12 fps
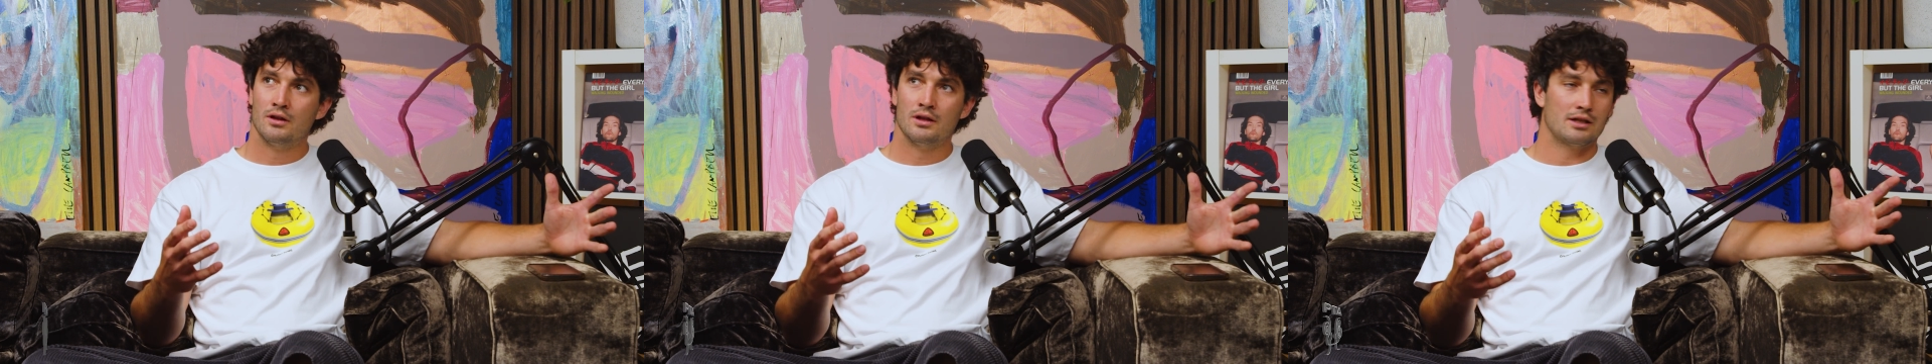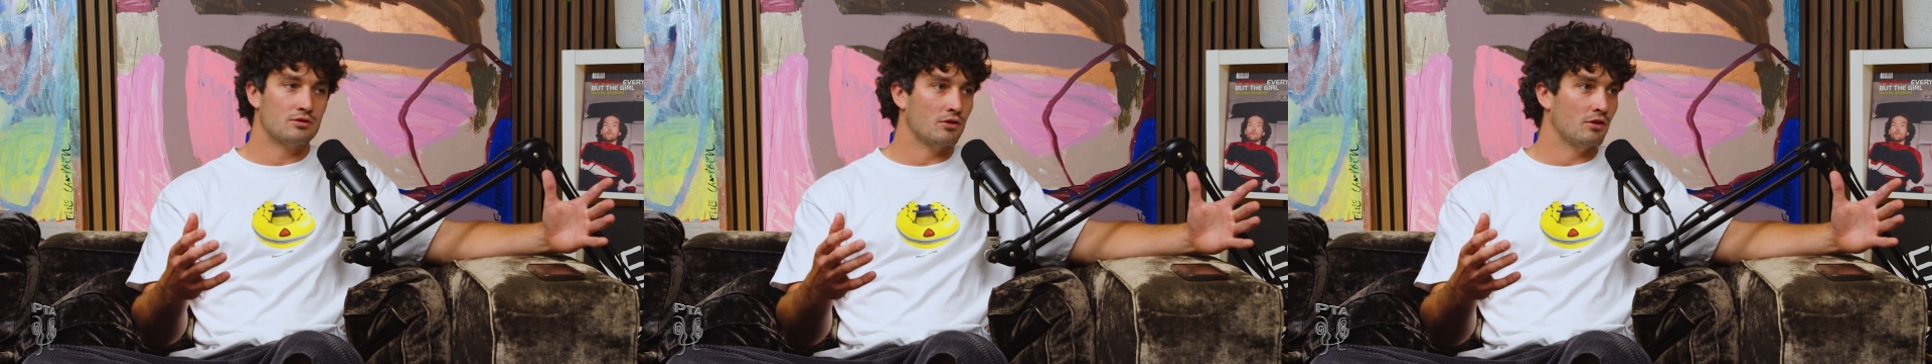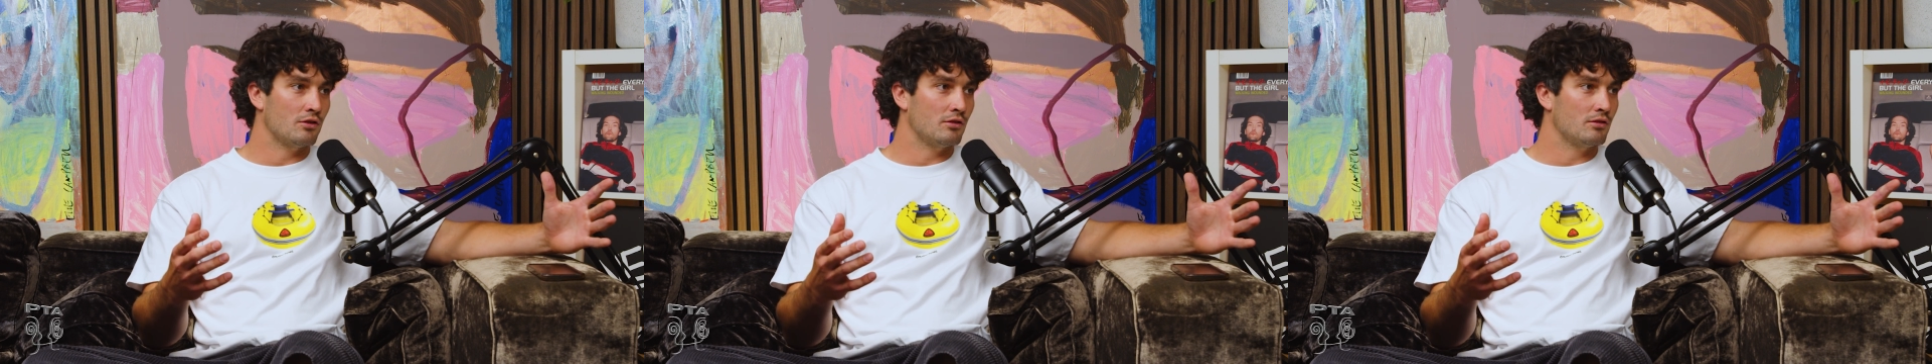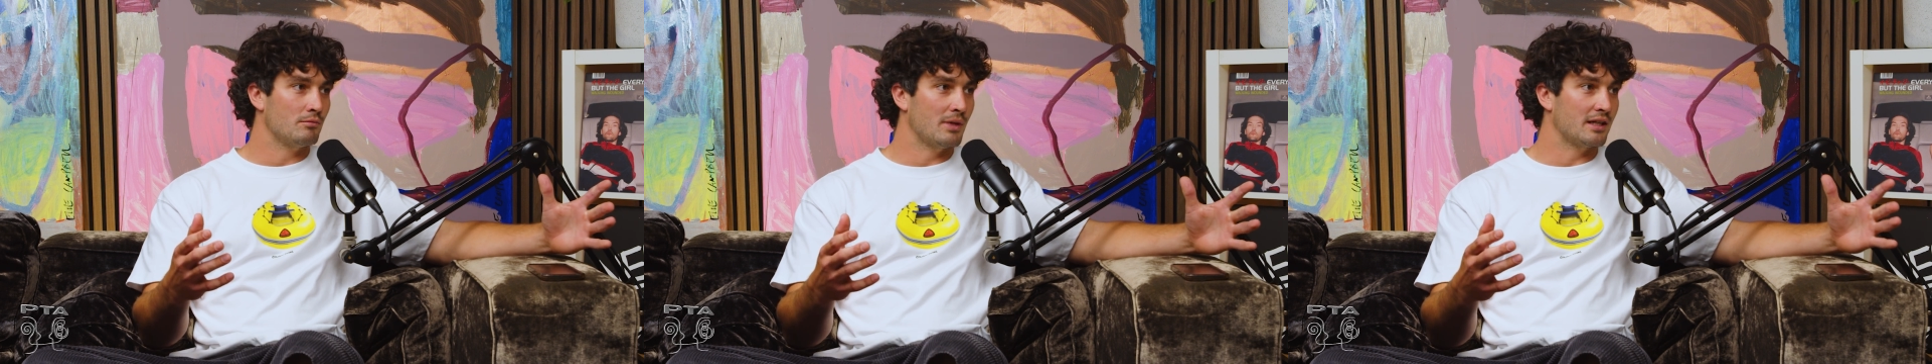
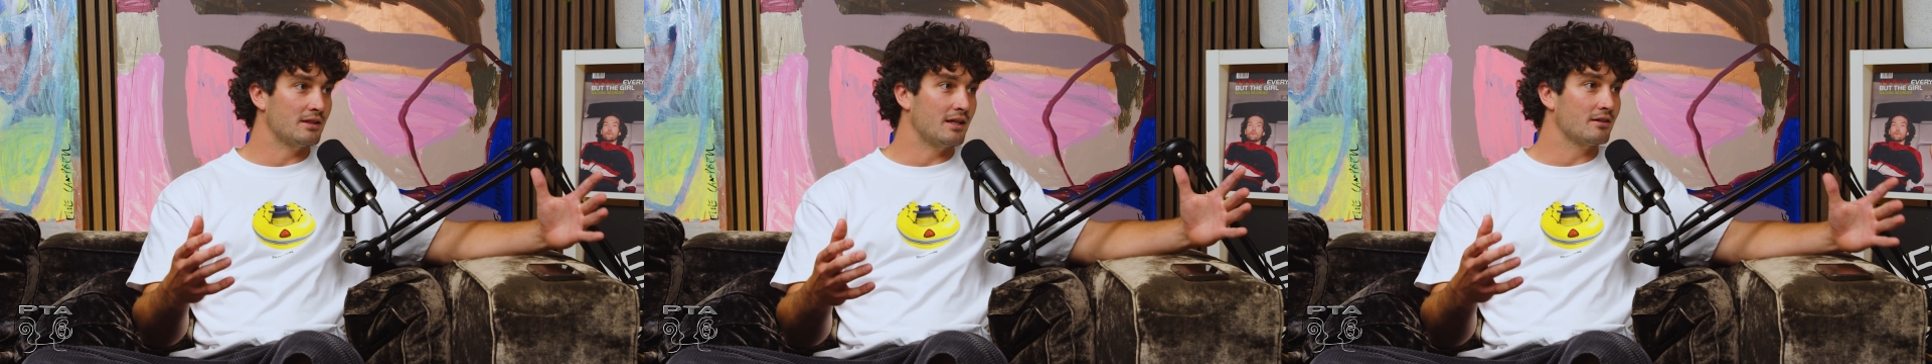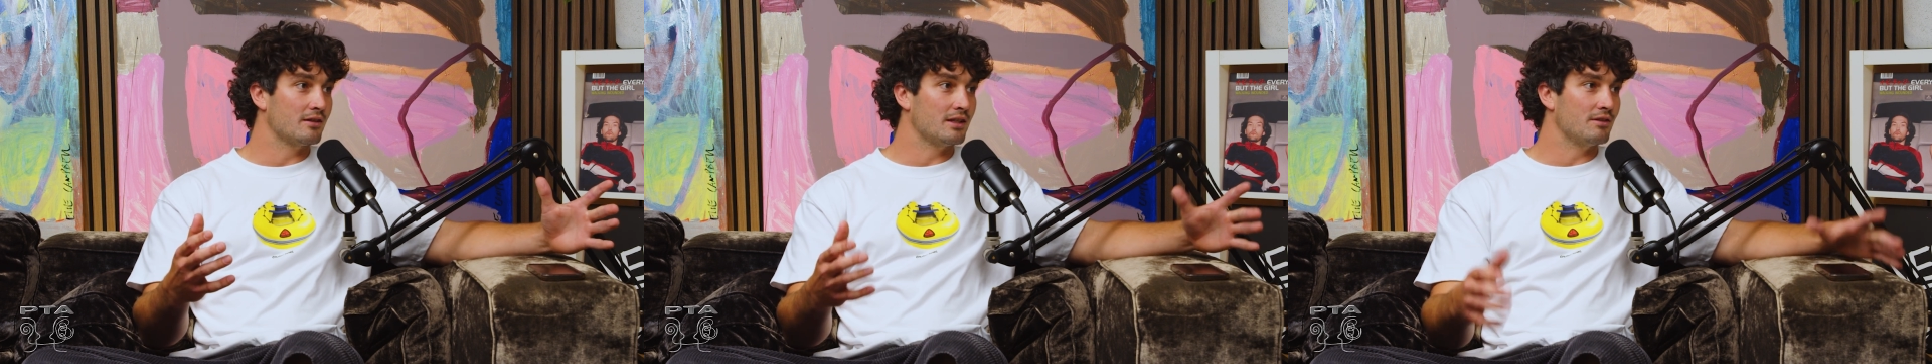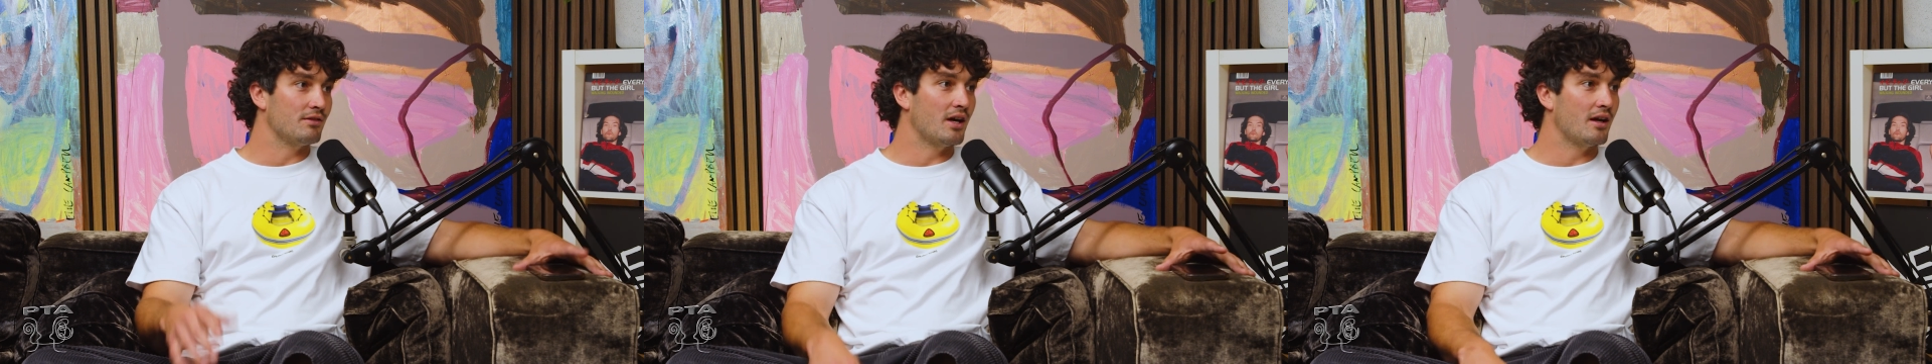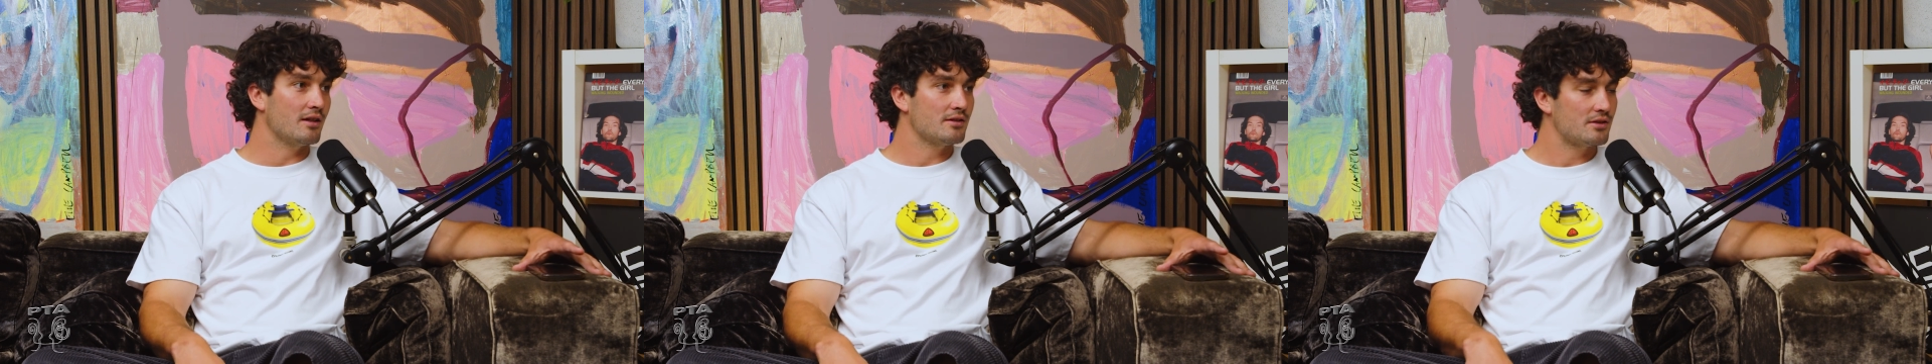electromagnetically
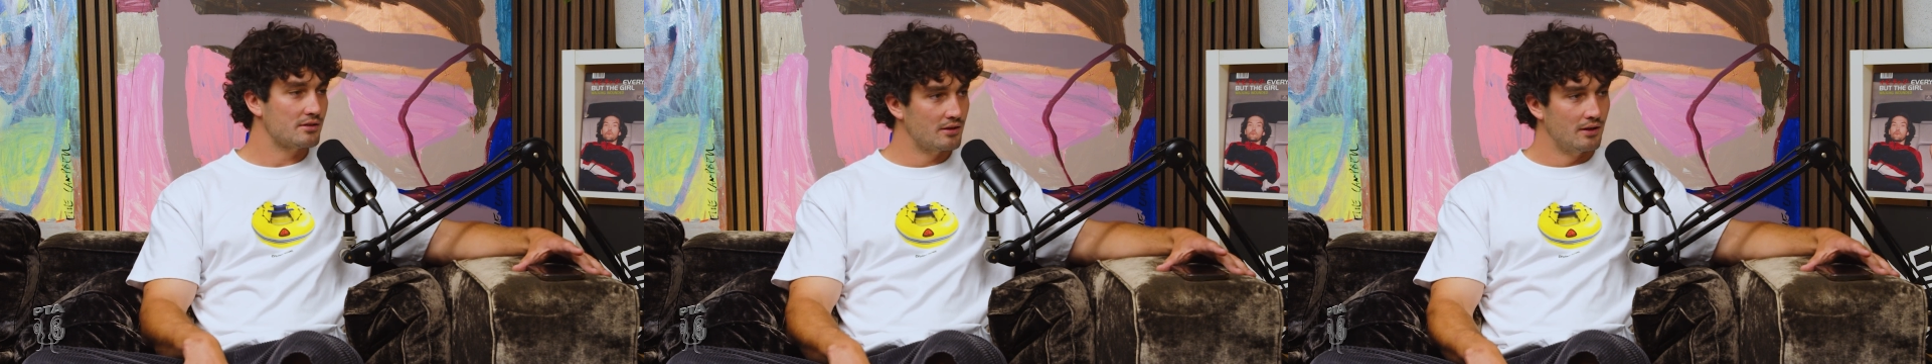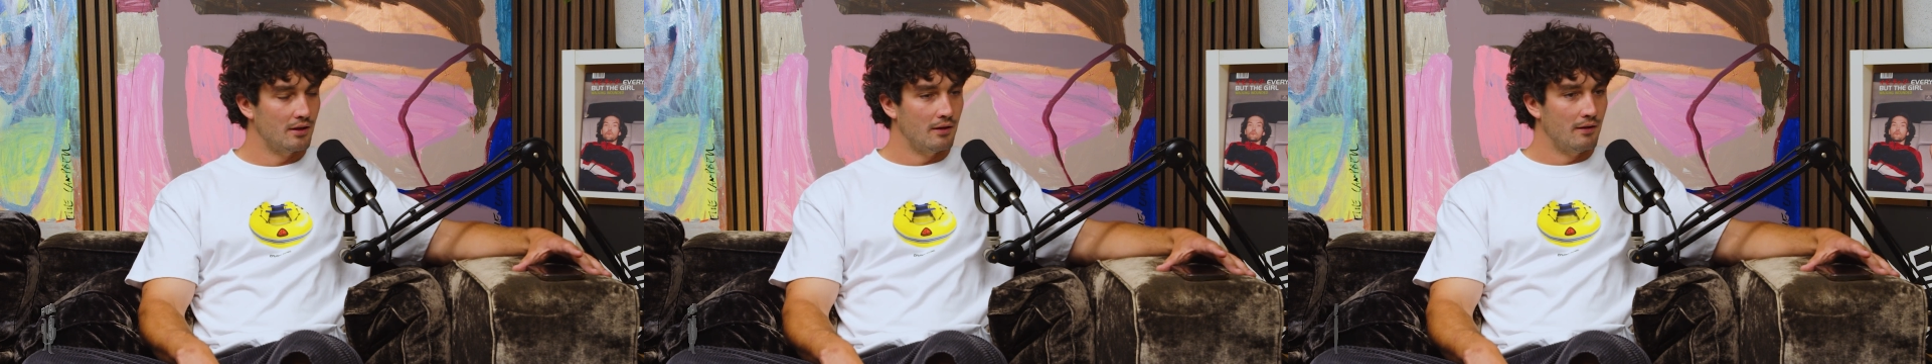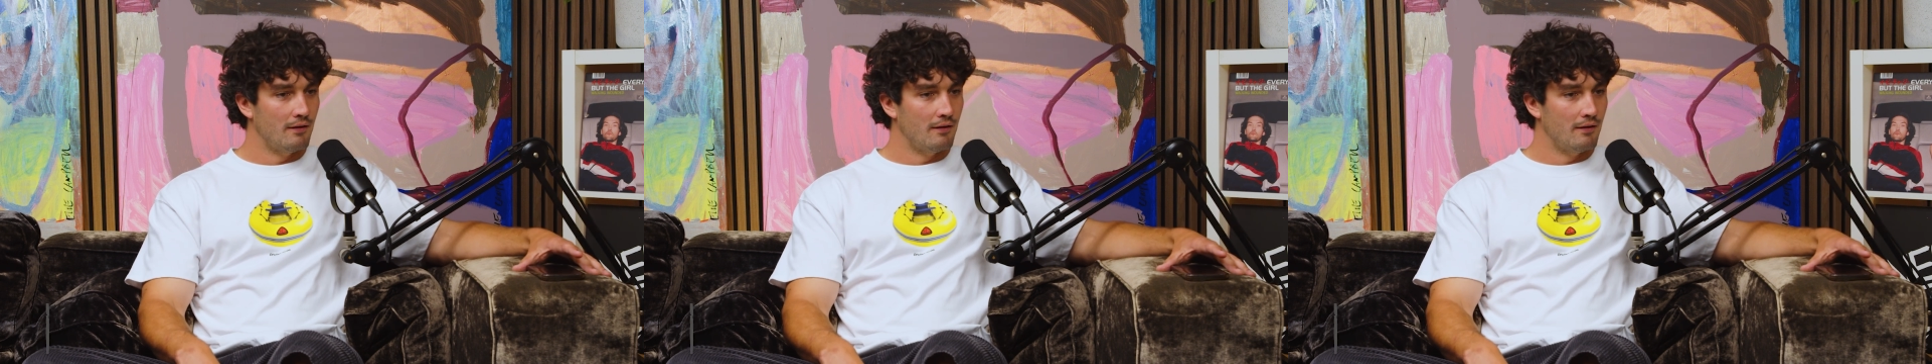advanced.